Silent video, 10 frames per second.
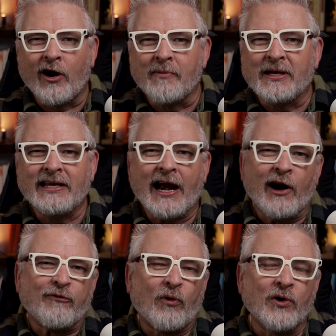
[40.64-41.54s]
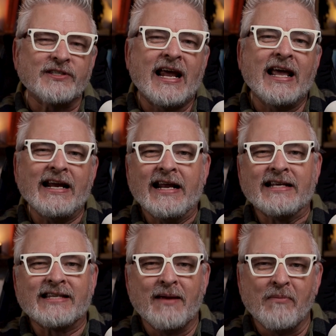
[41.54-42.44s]
Army, Air Force, and
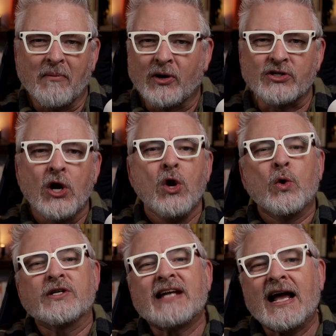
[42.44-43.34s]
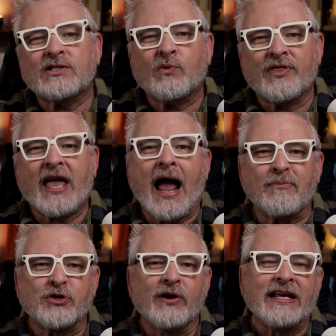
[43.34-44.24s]
NSA members who are tasked with
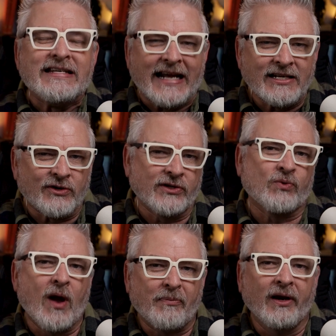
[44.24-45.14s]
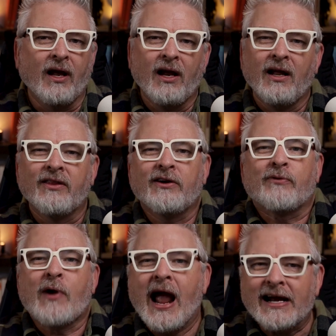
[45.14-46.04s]
capturing a dangerous weapon. They're a
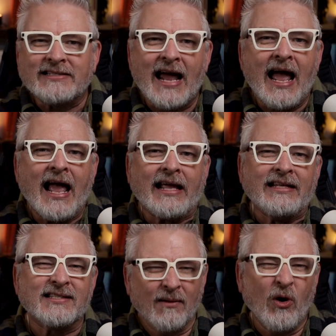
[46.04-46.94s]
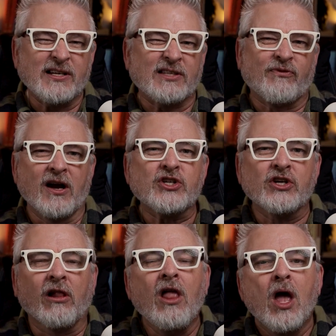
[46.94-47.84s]
ragtag and somewhat
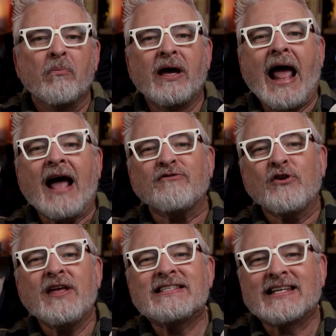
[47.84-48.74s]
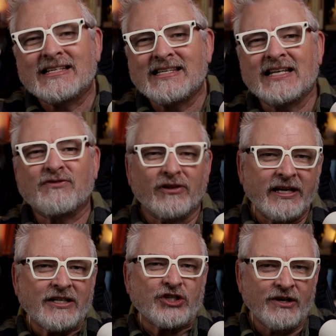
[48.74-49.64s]
dysfunctional, but after they
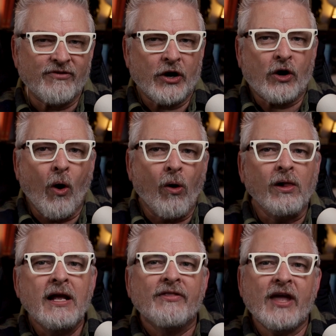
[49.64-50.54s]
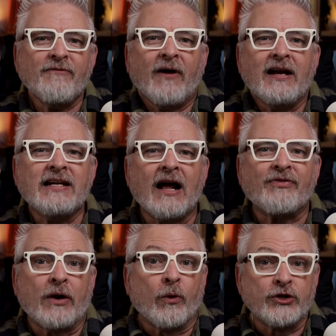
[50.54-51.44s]
successfully achieve their goal, they find
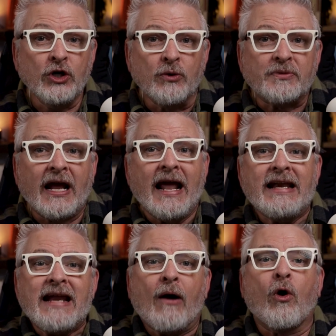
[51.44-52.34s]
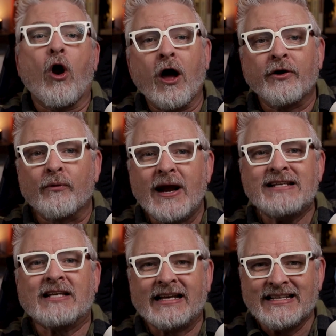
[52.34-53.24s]
out they were duped and now are on a
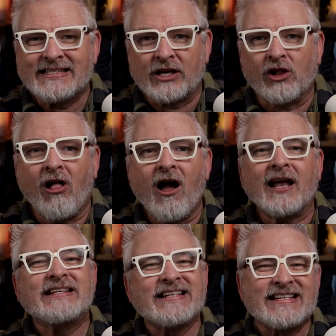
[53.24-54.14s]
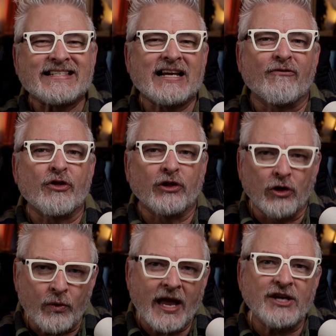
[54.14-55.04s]
race against the clock to discover the
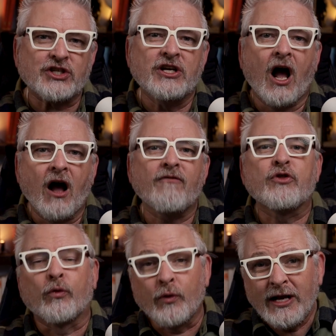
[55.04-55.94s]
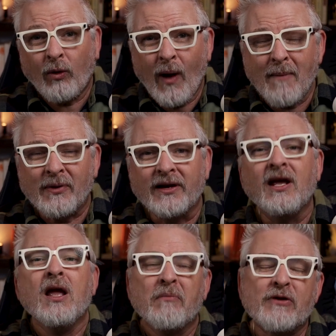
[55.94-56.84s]
location of the real weapon
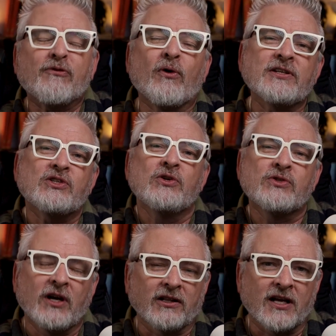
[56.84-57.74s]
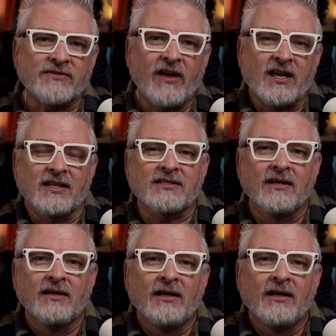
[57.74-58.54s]
before it's used on Las Vegas.